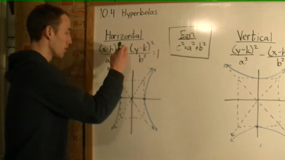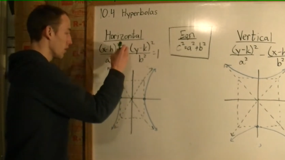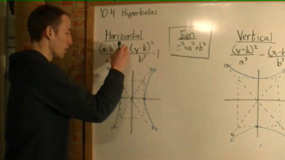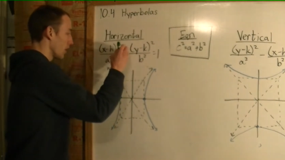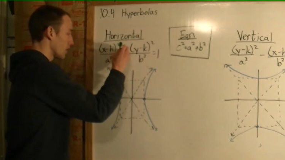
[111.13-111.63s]

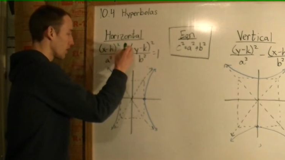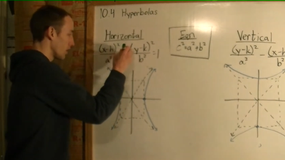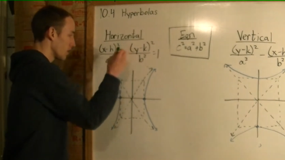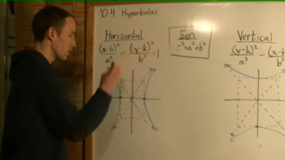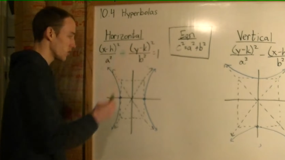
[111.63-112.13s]
at the end of
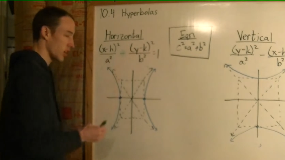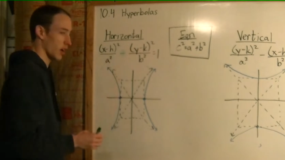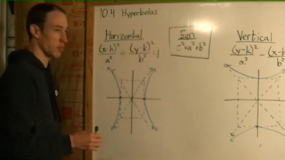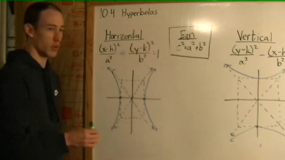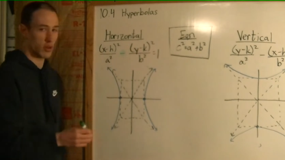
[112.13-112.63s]
the
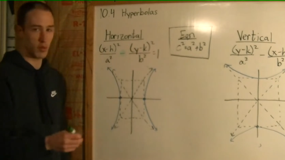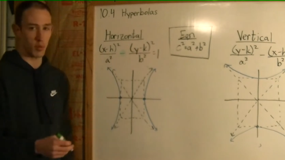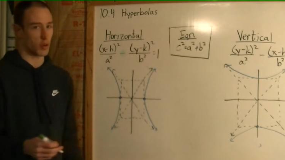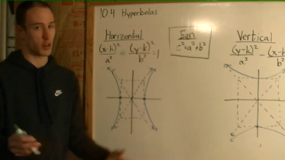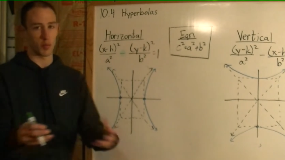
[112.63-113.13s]
chapter, we're
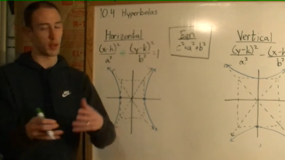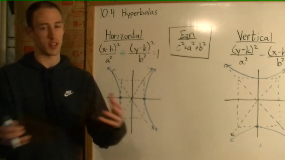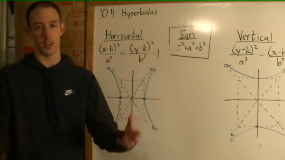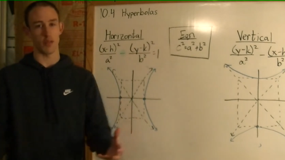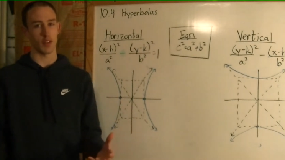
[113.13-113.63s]
going to mix
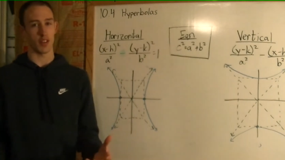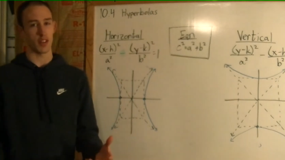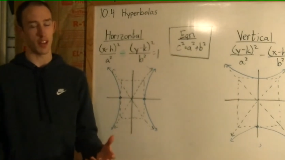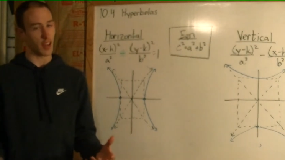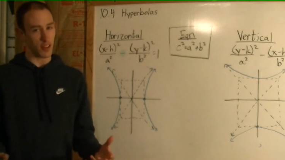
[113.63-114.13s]
everything
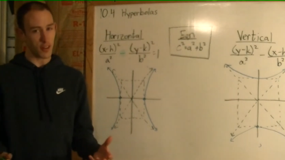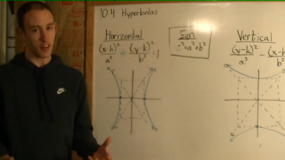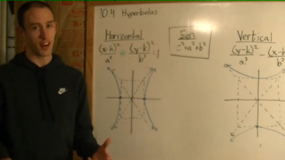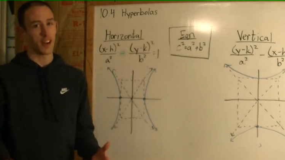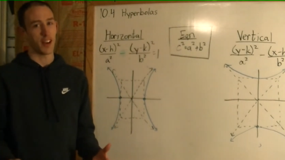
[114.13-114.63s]
together,
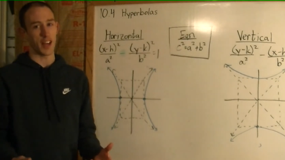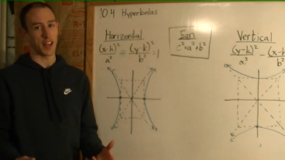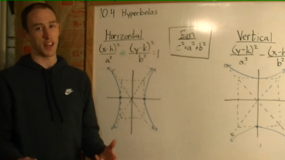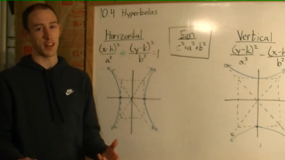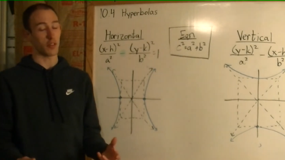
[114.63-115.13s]
and
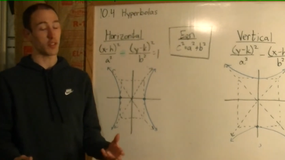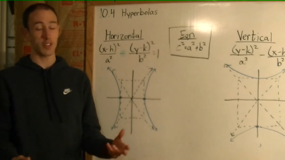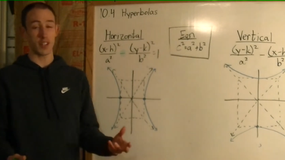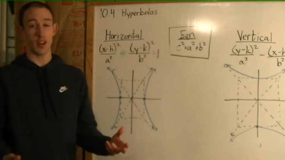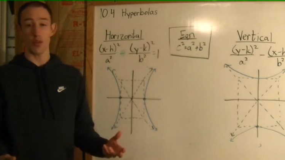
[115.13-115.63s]
it'll just
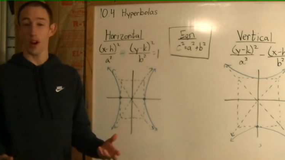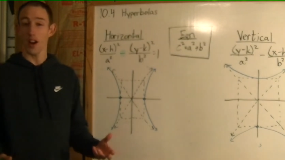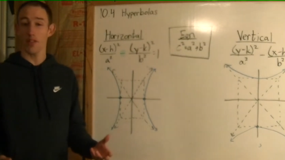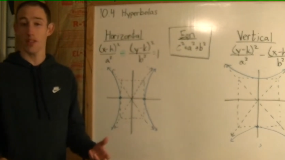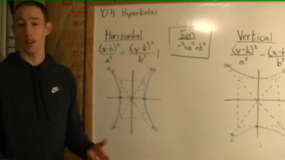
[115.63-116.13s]
say graph
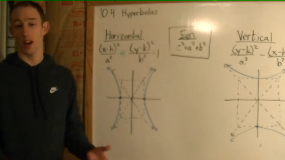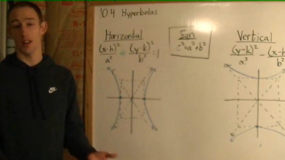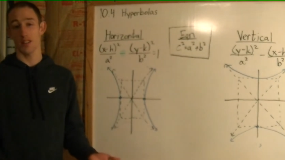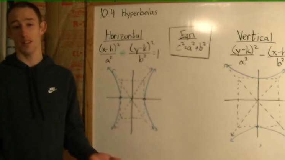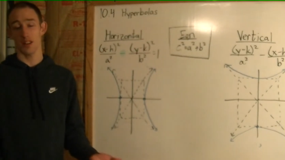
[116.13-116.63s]
the conic
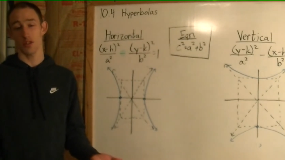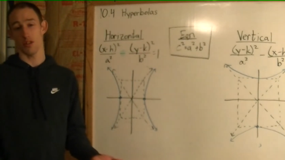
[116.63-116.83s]
section.